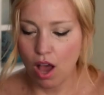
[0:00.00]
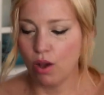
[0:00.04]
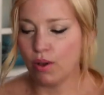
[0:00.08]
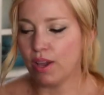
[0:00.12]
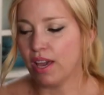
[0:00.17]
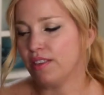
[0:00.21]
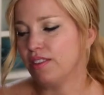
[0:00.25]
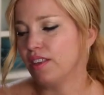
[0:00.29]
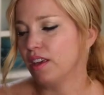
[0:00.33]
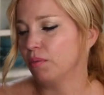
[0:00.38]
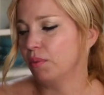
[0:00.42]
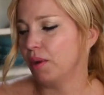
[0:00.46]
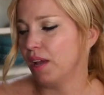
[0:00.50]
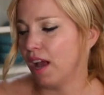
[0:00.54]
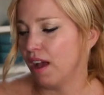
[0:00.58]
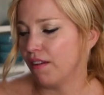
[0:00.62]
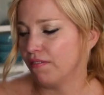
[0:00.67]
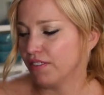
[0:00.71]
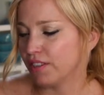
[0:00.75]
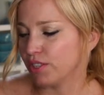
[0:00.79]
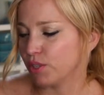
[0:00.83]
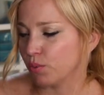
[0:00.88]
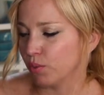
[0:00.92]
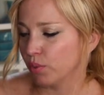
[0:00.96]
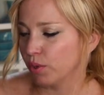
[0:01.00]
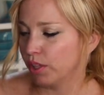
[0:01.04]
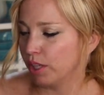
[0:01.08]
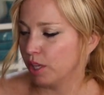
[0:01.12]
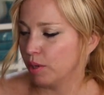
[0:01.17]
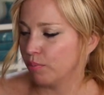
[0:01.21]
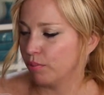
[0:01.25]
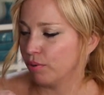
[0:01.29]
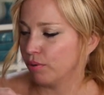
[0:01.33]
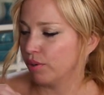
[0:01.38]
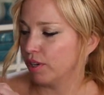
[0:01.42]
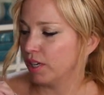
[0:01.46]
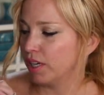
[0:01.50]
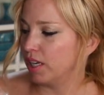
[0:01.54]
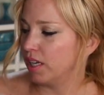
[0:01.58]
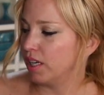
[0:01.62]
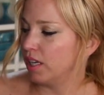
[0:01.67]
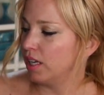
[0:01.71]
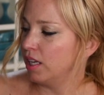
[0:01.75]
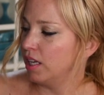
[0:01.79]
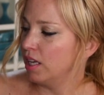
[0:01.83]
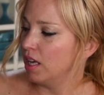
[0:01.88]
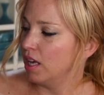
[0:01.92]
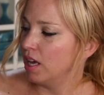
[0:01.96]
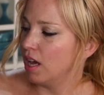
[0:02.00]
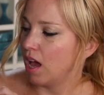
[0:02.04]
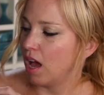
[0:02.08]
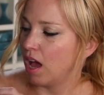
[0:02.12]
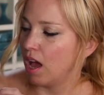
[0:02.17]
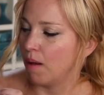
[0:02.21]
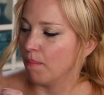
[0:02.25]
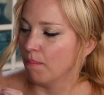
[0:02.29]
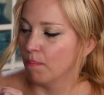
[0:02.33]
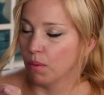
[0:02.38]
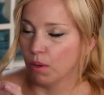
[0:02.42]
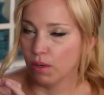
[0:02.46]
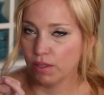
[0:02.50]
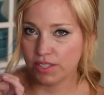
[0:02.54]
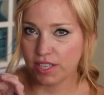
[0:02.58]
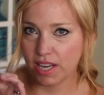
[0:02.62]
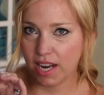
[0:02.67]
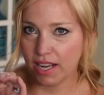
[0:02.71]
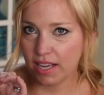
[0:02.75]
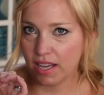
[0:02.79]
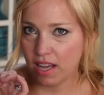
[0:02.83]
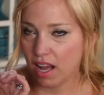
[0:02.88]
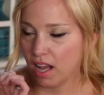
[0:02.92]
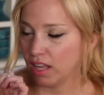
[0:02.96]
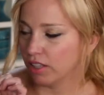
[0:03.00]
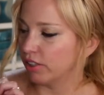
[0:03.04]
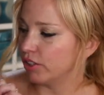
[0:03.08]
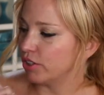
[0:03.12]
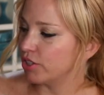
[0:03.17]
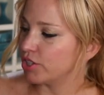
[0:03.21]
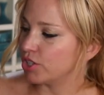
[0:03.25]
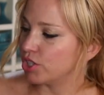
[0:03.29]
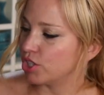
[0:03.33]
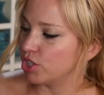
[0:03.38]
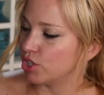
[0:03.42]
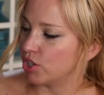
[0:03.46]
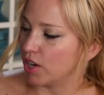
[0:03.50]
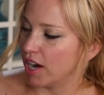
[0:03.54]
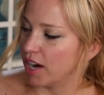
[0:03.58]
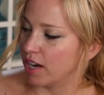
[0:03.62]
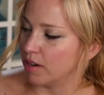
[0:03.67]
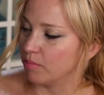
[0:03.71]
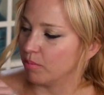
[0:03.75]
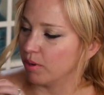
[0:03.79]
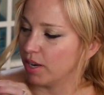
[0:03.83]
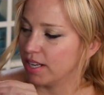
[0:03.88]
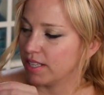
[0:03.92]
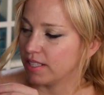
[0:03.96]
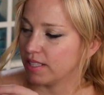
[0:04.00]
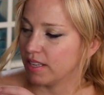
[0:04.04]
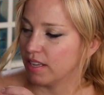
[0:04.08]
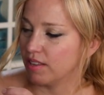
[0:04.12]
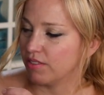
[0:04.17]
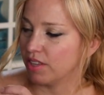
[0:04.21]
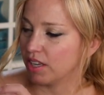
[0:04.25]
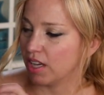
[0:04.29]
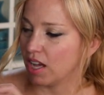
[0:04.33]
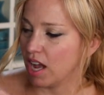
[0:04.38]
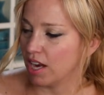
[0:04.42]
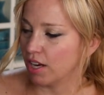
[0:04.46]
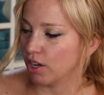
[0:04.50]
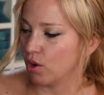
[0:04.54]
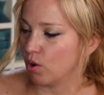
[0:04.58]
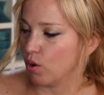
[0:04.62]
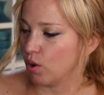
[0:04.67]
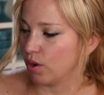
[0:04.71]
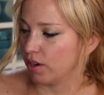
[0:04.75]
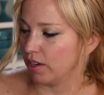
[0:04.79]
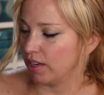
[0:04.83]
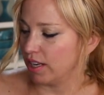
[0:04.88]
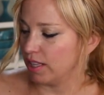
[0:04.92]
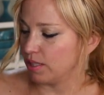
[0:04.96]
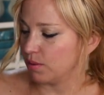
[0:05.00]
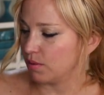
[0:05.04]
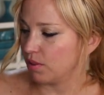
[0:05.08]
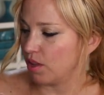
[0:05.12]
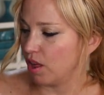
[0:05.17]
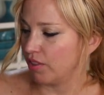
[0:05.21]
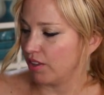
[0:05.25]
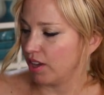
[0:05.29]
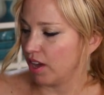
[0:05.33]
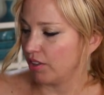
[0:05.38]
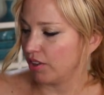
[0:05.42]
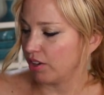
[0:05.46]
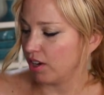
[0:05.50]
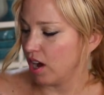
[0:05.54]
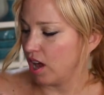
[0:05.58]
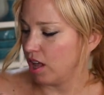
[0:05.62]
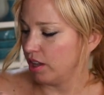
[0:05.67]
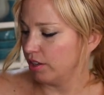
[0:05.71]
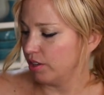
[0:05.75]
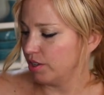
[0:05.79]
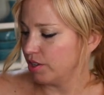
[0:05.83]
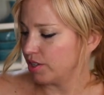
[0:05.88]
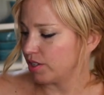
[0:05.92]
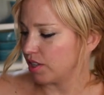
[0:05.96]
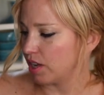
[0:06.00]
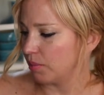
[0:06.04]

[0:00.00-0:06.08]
Okay, then we have this really pretty multicolor strand bracelet that kind of coordinates with all the other colors.